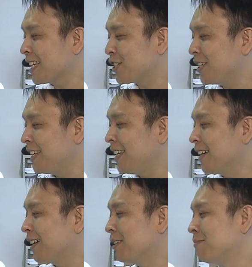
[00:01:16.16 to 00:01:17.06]
actually
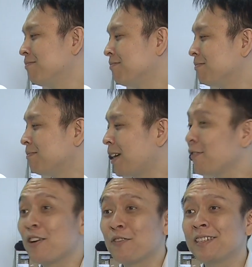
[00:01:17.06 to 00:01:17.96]
my
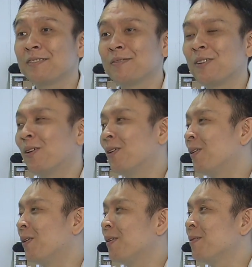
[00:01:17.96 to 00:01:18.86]
favourite,
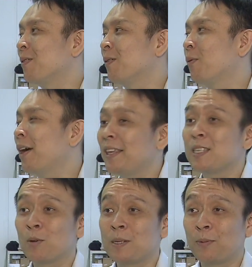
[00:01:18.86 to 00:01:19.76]
or what I think is most